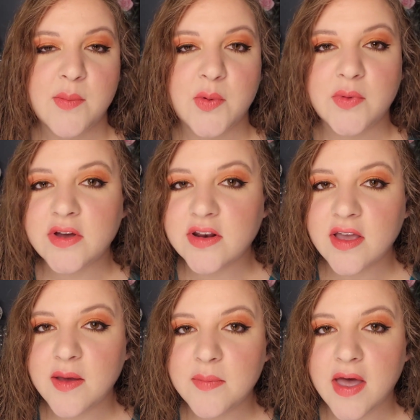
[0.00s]
But we're going
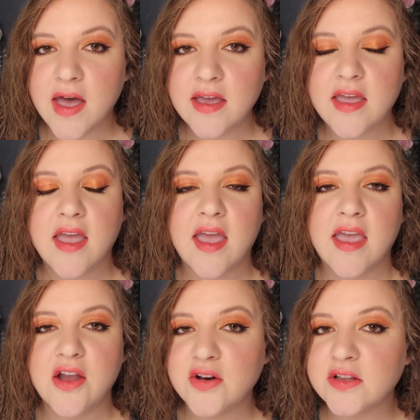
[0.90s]
to come back
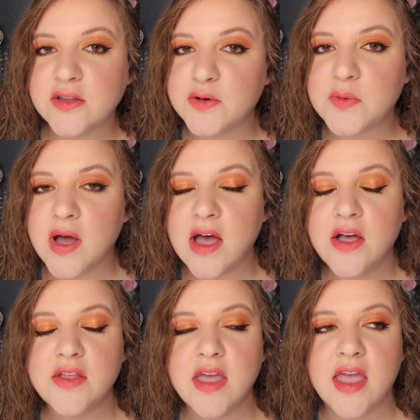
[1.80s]
here in a little
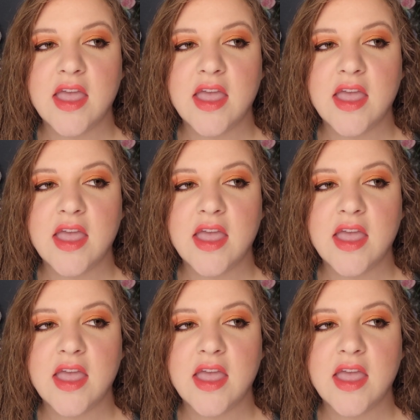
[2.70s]
while